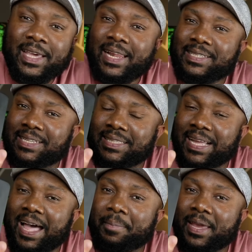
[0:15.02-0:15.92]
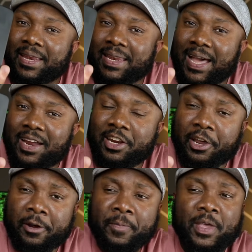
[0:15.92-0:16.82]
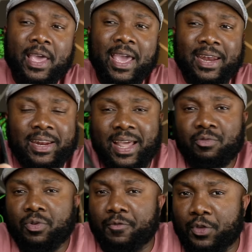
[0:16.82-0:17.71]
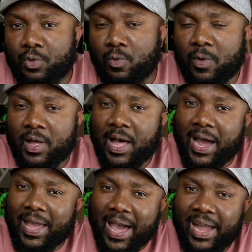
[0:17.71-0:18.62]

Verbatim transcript: the Galaxy Tab A9 here. And in that review, I